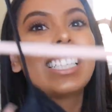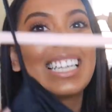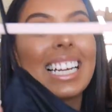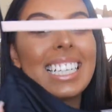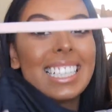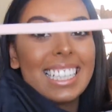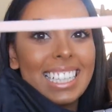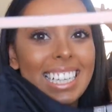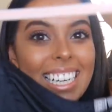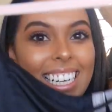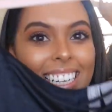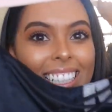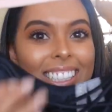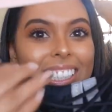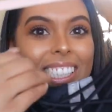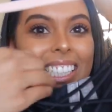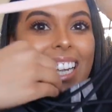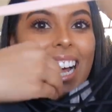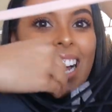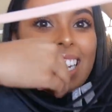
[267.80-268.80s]
which I think
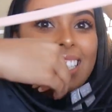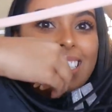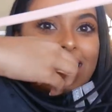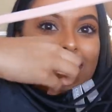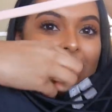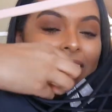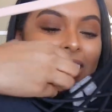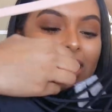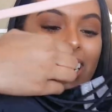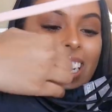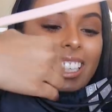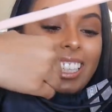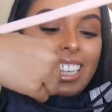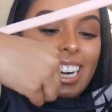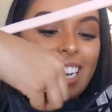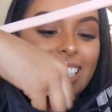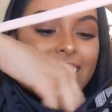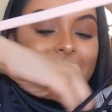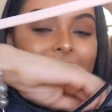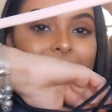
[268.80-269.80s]
just adds a really
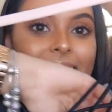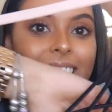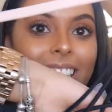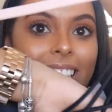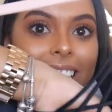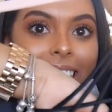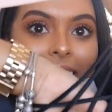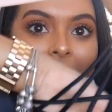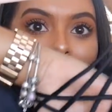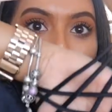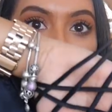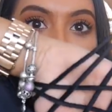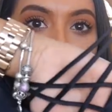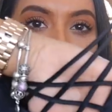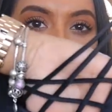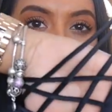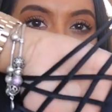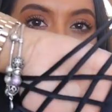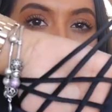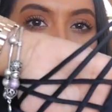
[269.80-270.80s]
nice detail
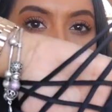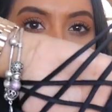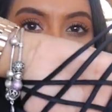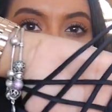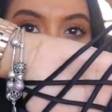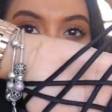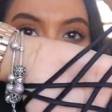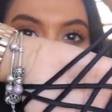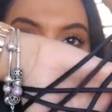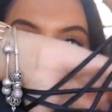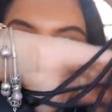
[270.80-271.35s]
to like an otherwise